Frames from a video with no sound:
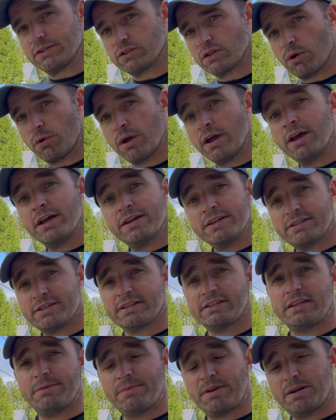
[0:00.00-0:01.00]
So
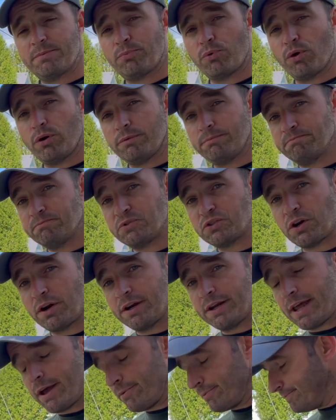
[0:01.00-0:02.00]
60-minute boil
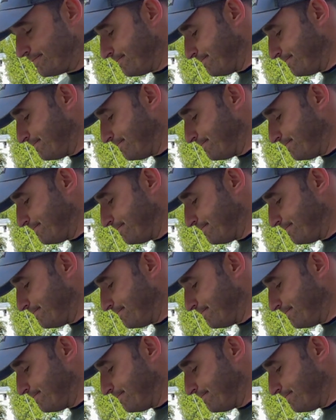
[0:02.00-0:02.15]
starting now.